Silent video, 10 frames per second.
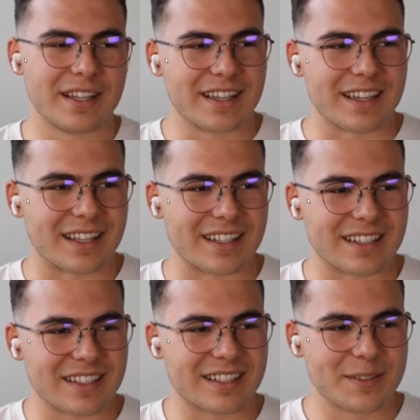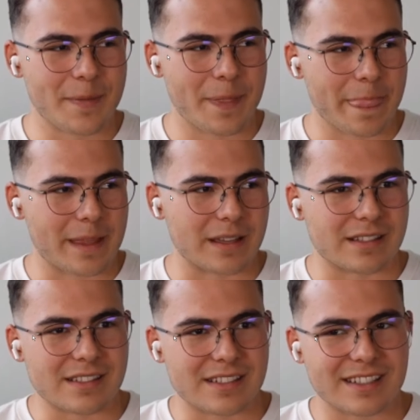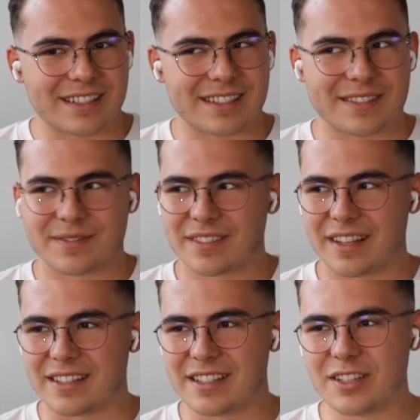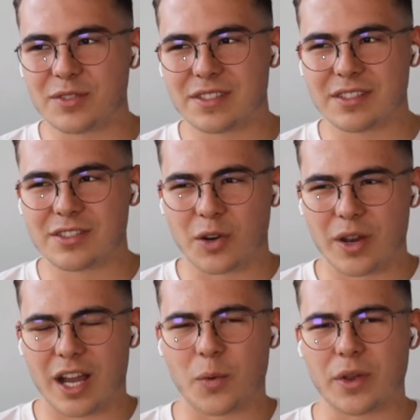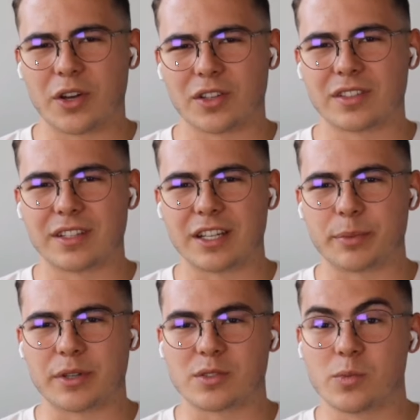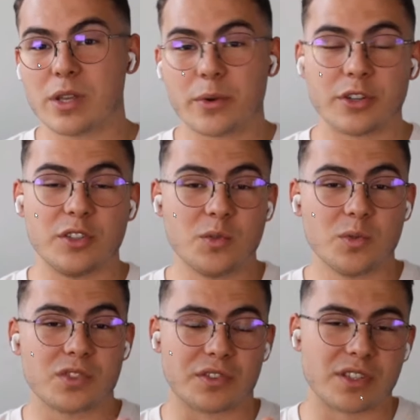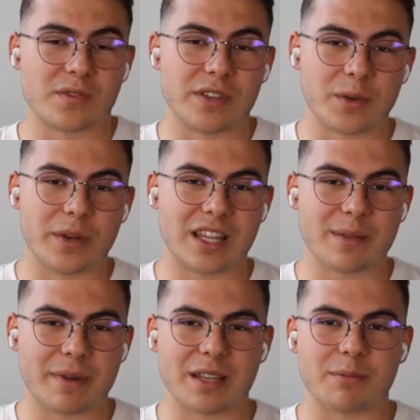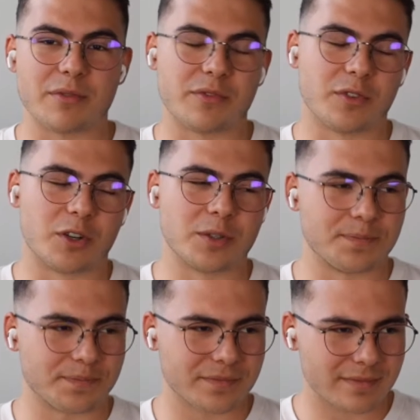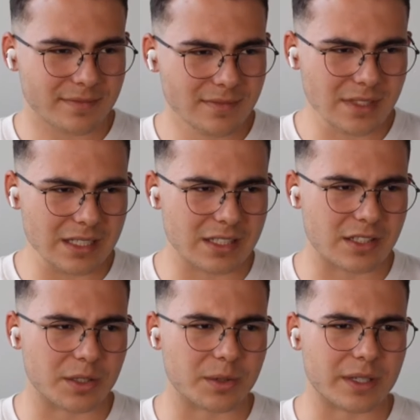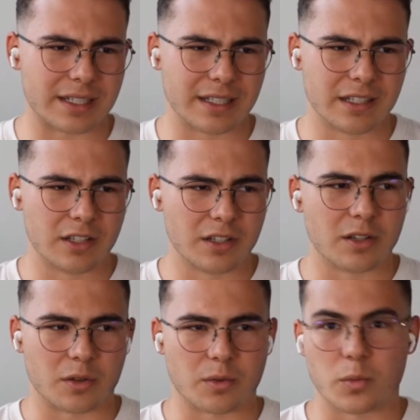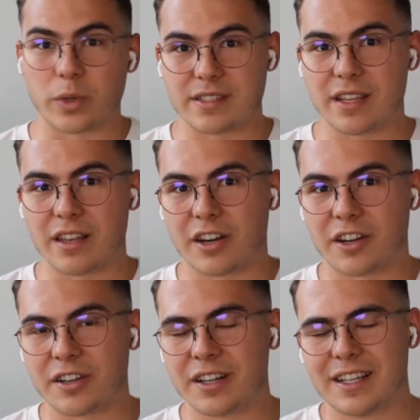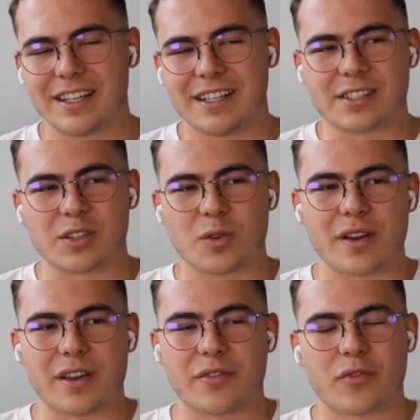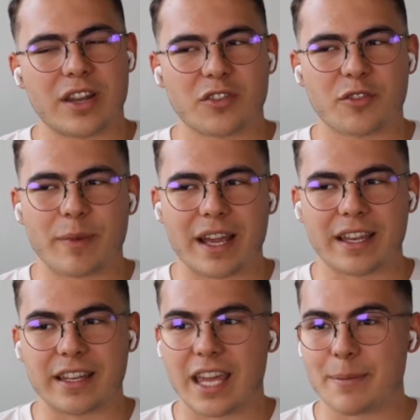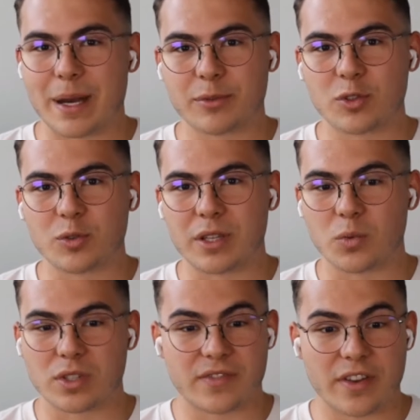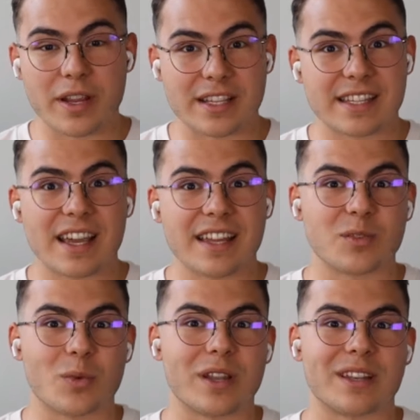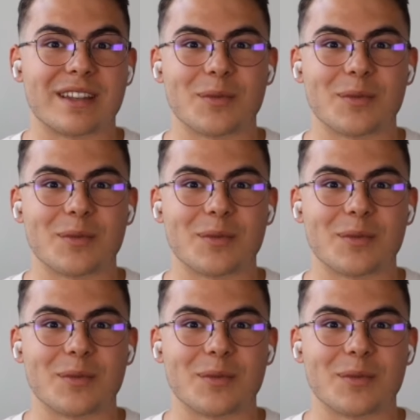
and it's an interesting story how we got there because we were users of liquidity mining before, so or we still are. So a friend of mine came up to me and was very excited when